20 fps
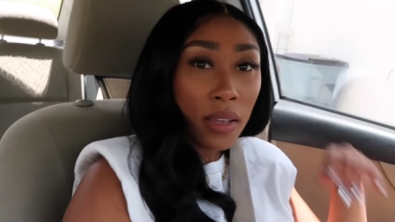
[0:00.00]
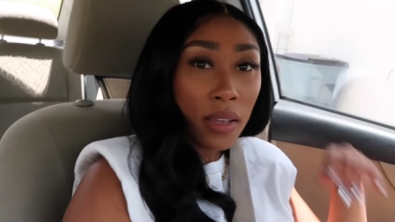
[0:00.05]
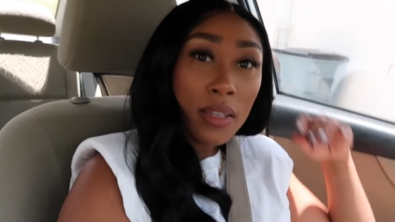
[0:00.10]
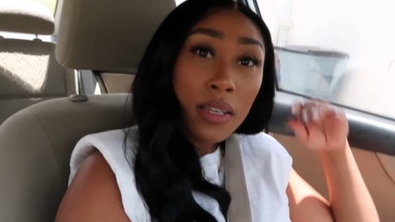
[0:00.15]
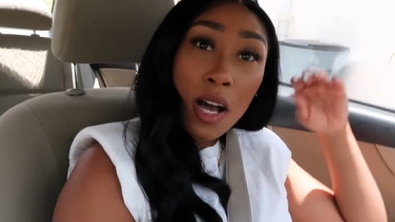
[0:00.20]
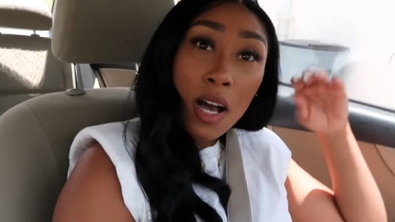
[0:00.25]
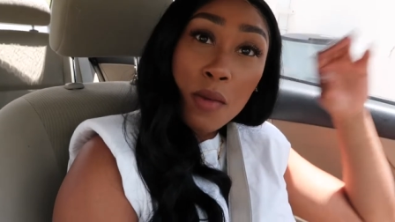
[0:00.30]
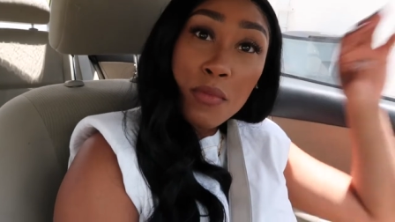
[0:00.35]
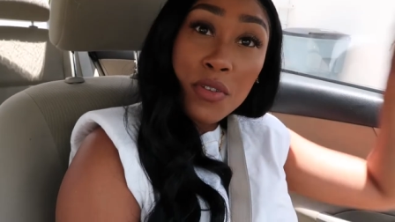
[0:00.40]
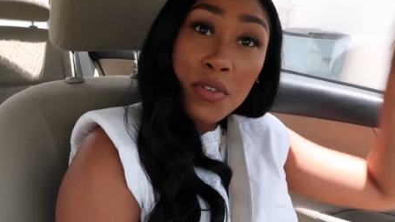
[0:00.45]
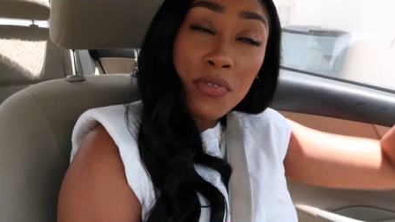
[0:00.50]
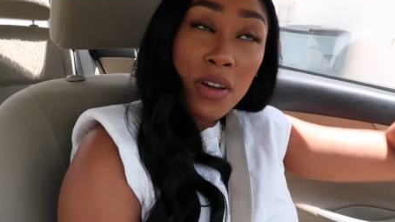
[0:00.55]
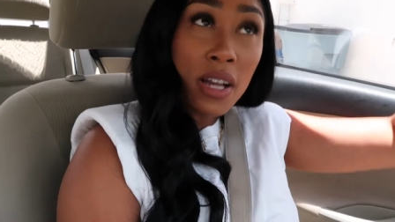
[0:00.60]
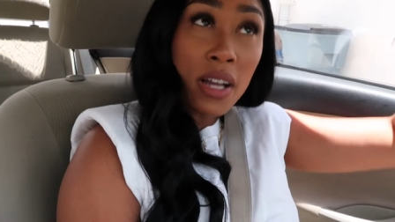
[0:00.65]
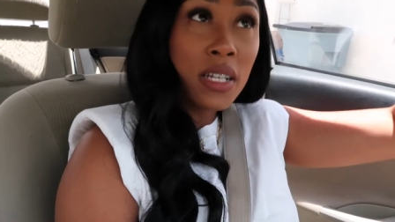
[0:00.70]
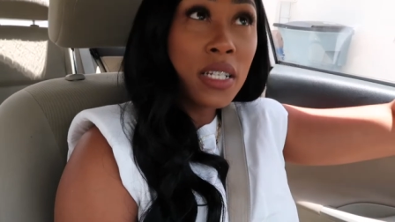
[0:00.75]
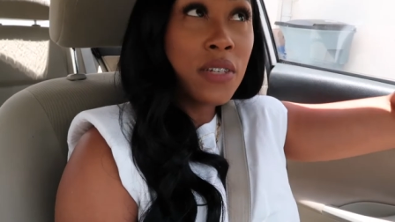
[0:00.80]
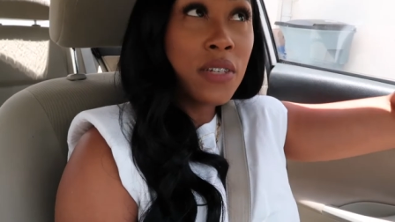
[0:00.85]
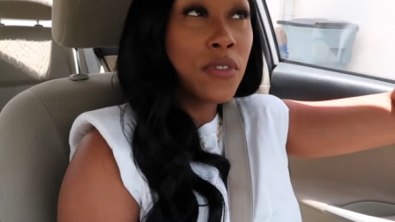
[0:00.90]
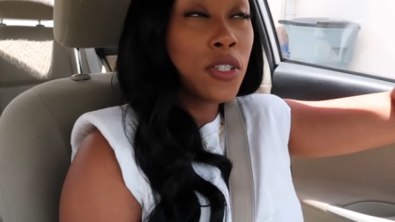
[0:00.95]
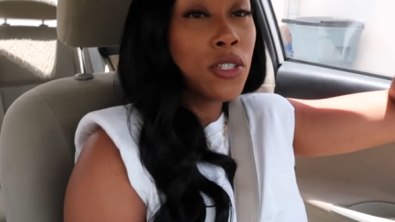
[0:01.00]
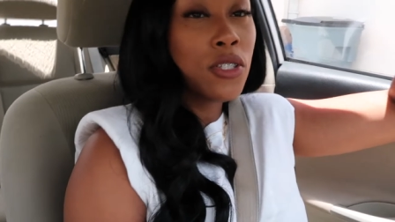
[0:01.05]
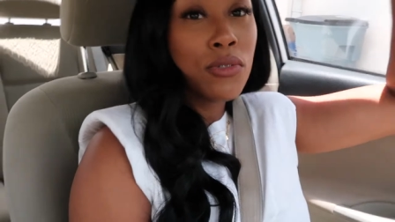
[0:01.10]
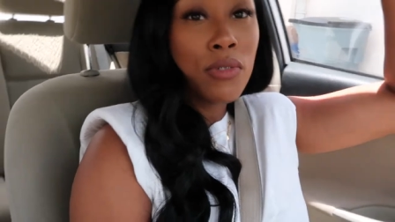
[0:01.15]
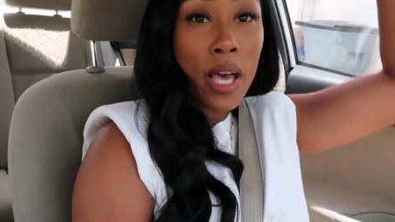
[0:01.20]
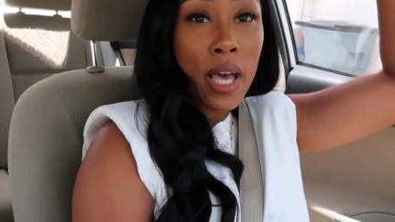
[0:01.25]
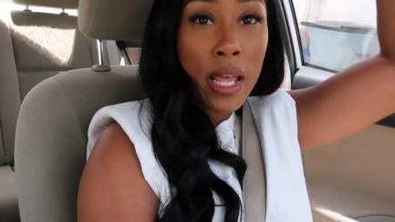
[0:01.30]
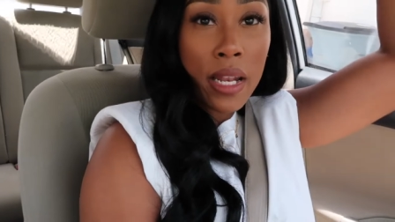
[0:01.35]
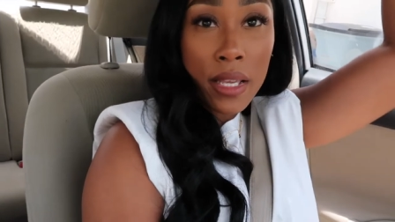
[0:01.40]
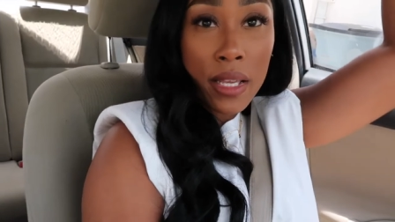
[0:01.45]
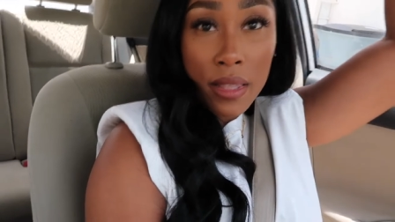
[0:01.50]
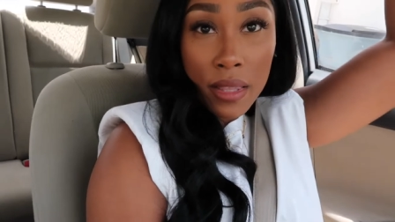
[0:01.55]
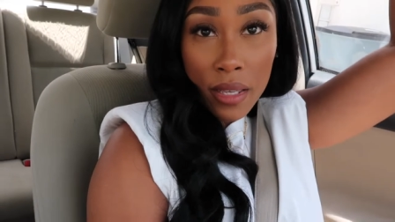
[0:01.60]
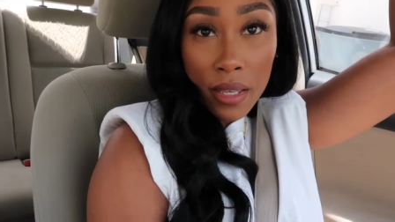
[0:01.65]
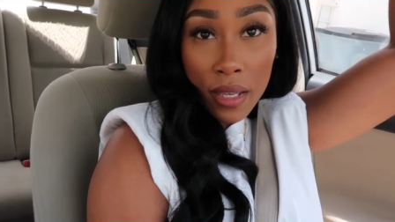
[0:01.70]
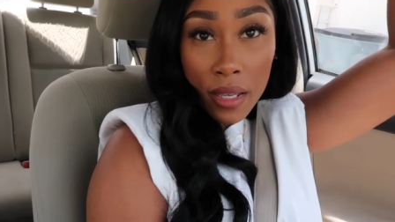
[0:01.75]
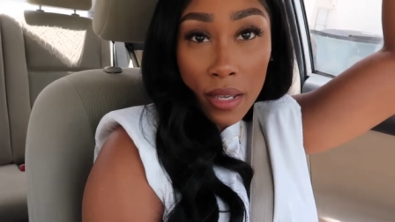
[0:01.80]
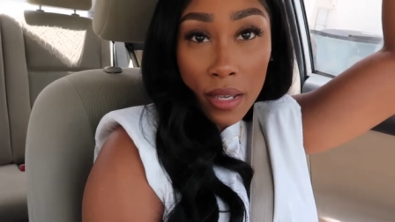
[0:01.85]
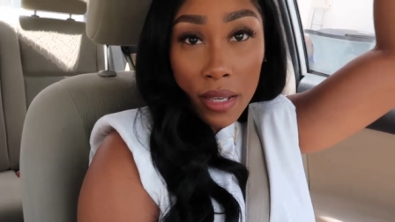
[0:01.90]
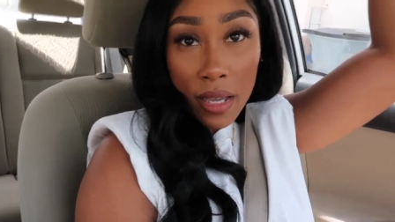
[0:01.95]
y'all, before I could even do
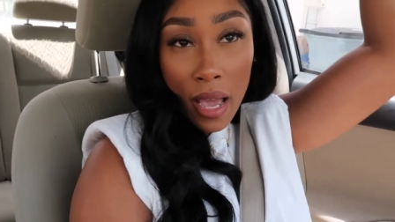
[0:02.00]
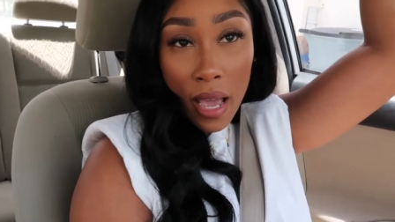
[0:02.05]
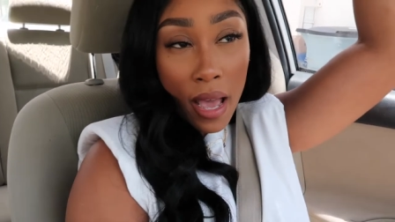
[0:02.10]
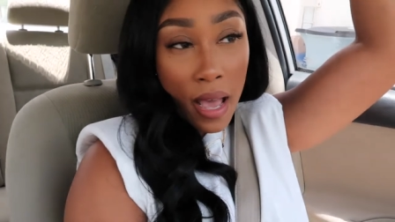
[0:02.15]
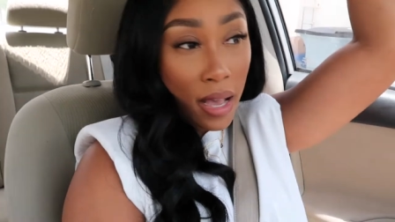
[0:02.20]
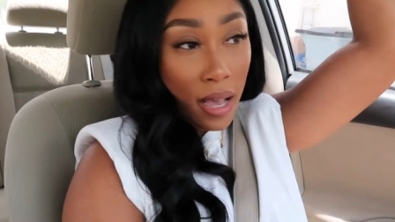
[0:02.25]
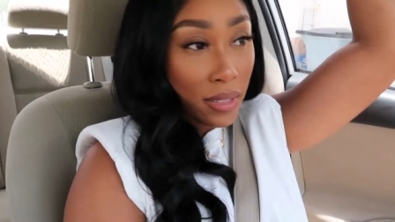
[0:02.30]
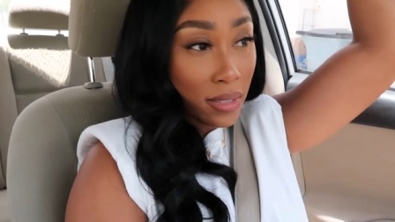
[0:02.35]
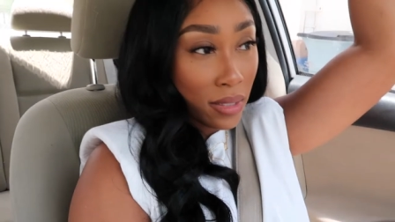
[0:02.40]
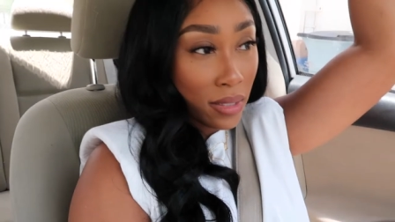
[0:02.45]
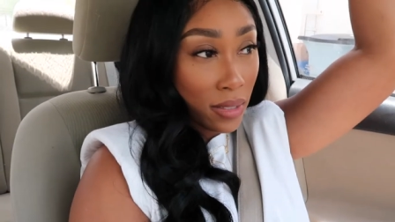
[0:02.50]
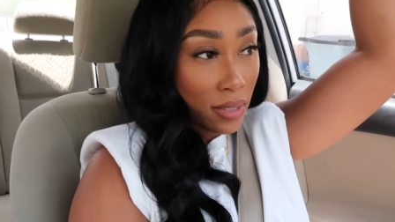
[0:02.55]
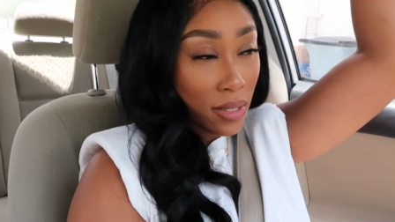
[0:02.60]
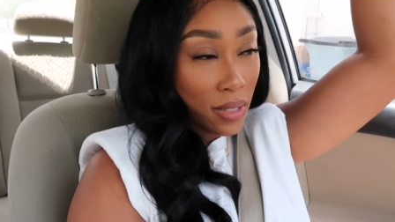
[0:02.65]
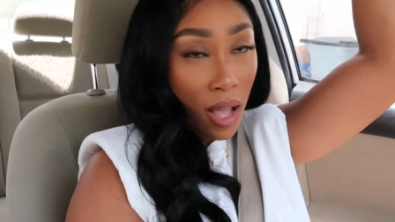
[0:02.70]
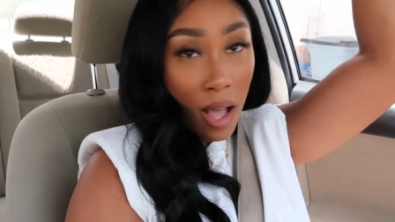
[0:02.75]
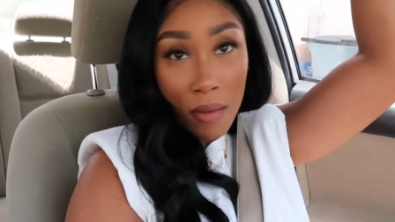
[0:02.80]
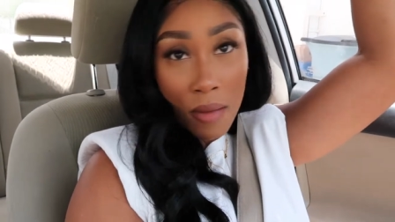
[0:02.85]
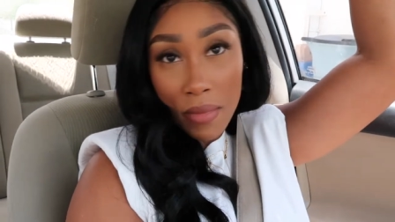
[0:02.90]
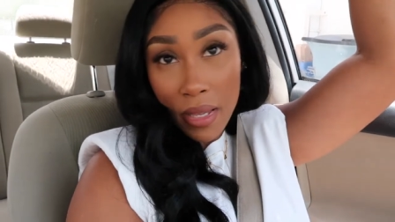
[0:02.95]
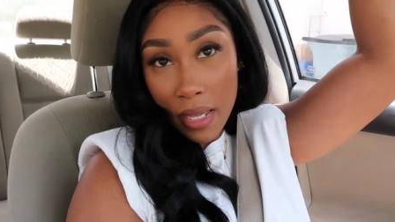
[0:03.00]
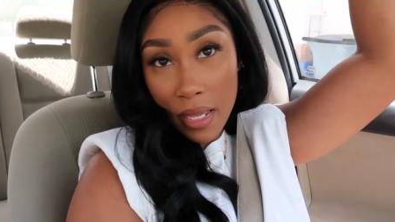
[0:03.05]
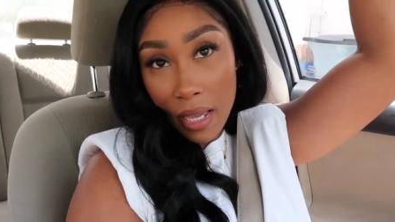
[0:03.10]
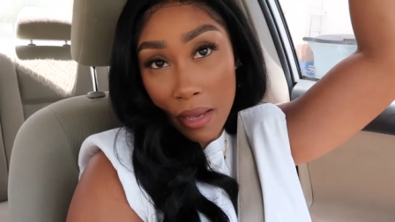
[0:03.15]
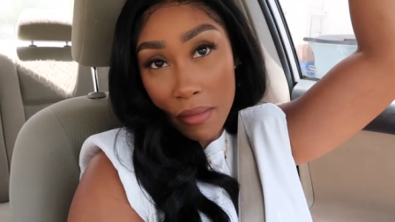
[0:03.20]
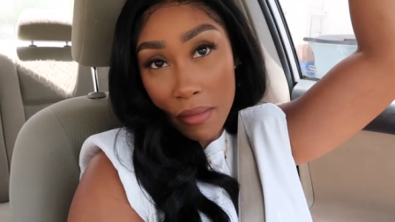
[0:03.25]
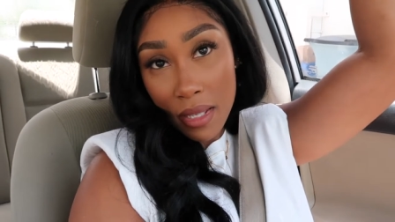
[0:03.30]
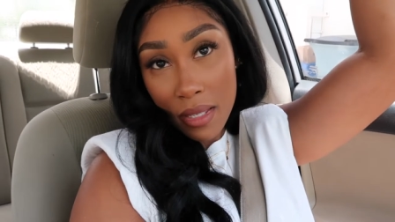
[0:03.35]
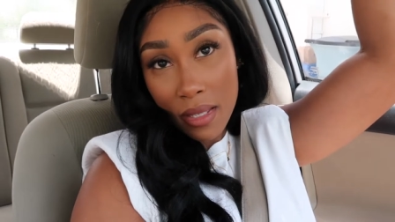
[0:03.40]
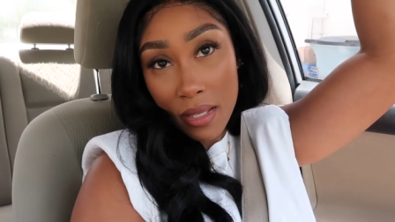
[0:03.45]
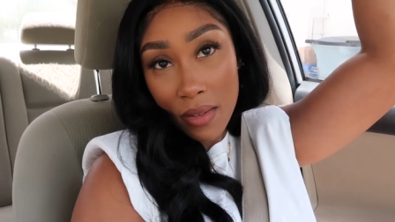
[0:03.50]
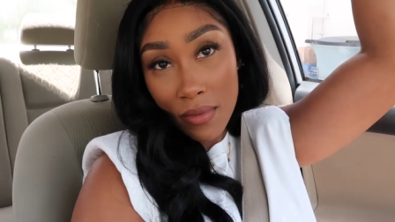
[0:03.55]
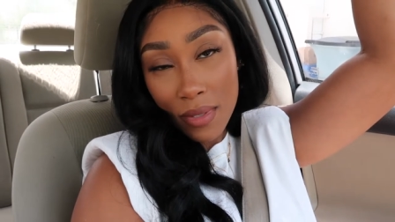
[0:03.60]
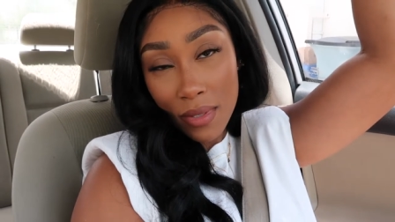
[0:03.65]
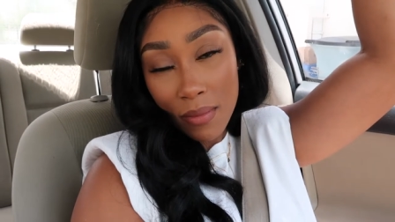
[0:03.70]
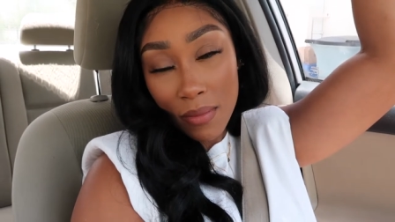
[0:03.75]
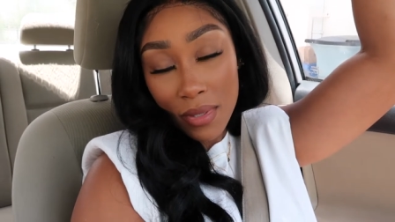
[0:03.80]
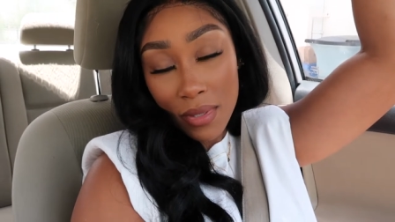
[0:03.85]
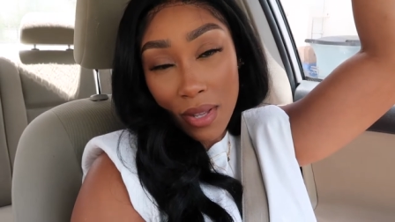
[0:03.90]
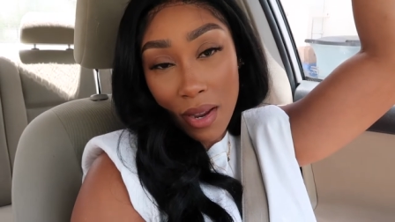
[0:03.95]
anything, I had to stop and get myself
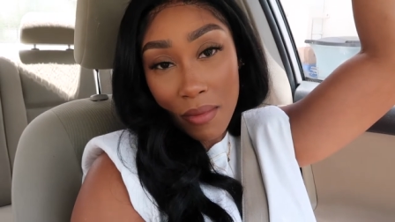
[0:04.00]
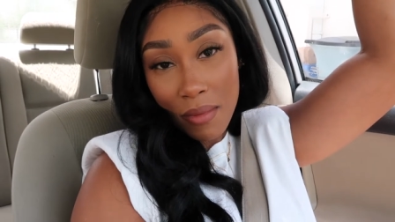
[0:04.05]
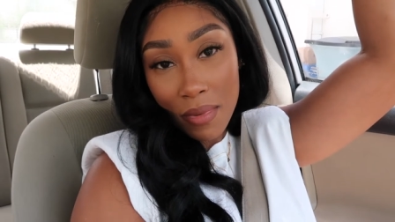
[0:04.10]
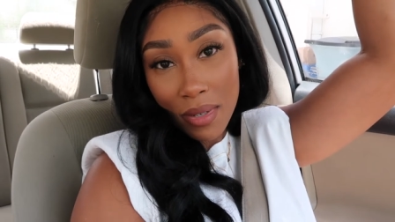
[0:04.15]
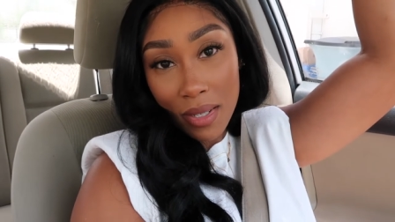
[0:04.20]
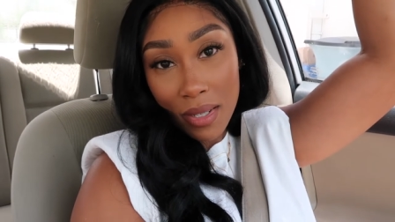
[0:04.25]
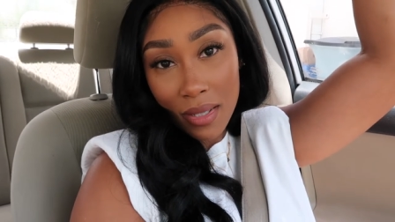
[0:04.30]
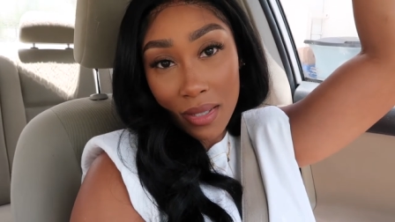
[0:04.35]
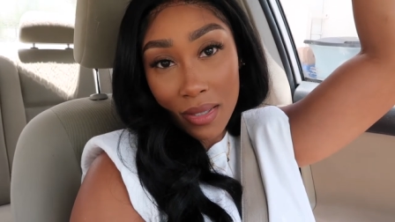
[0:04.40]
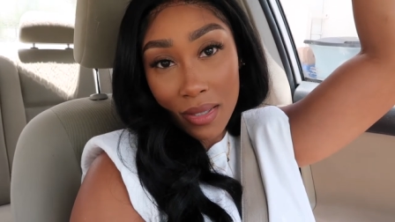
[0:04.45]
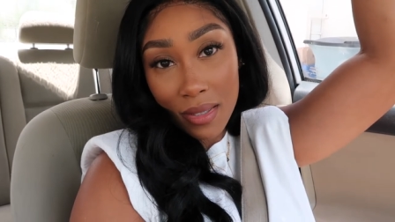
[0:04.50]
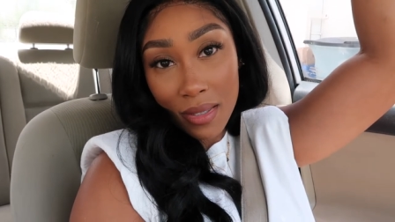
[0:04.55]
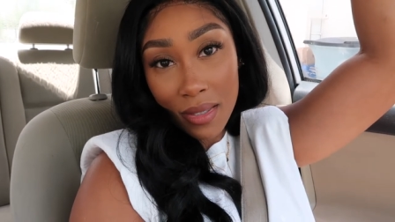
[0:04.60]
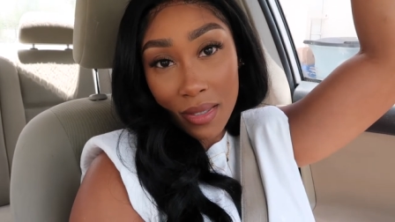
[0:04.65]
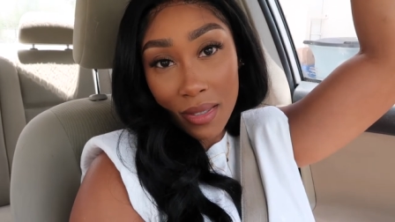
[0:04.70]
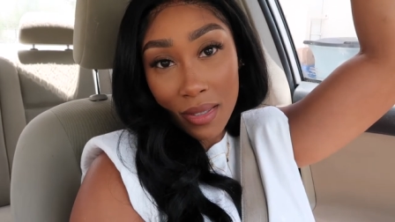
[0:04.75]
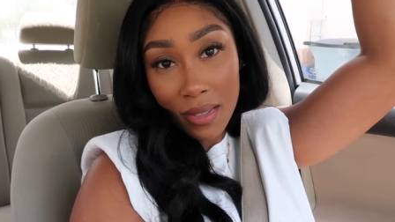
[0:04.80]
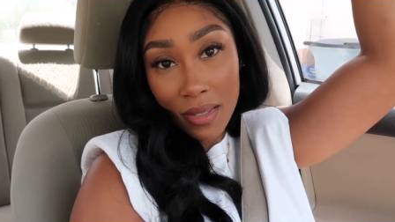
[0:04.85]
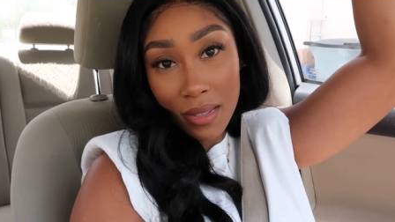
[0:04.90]
some Starbucks.